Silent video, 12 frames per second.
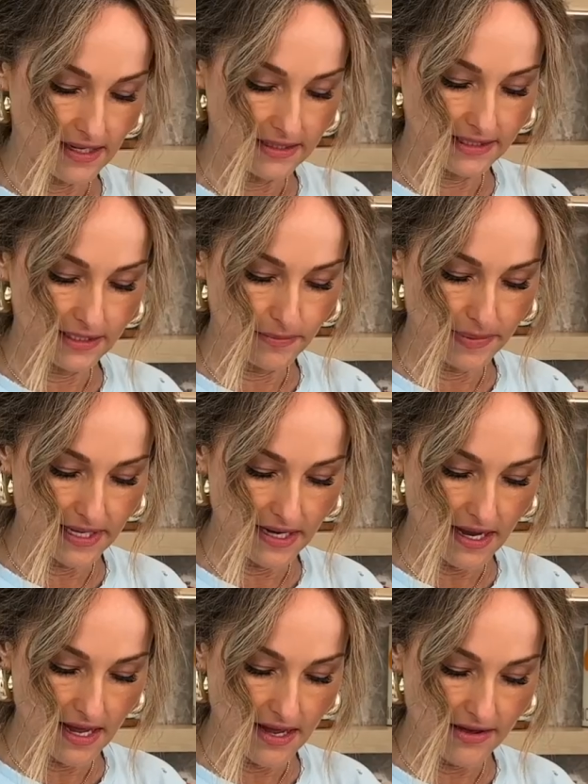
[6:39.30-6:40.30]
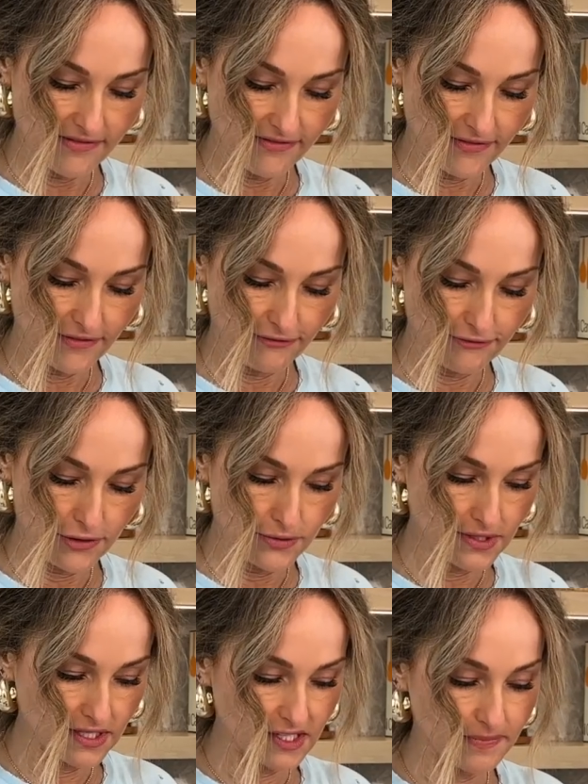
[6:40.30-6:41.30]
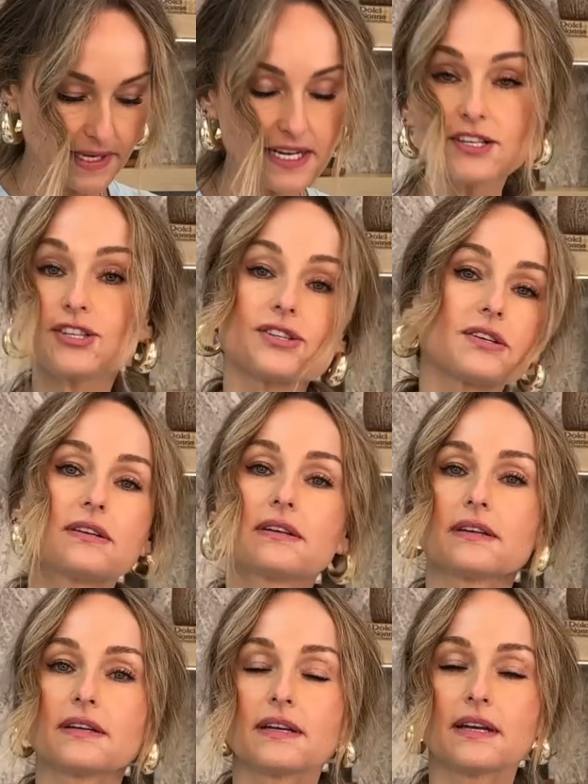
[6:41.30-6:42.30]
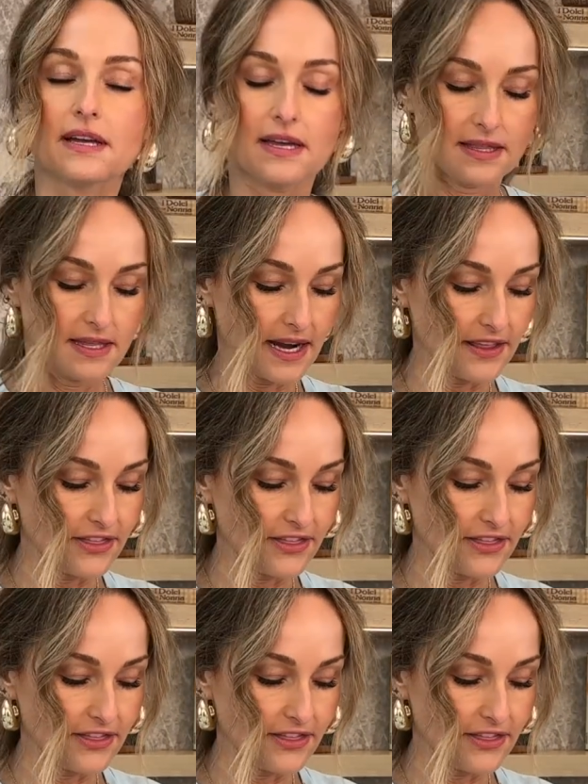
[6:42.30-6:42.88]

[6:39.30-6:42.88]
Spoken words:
A little bit of frozen spinach that I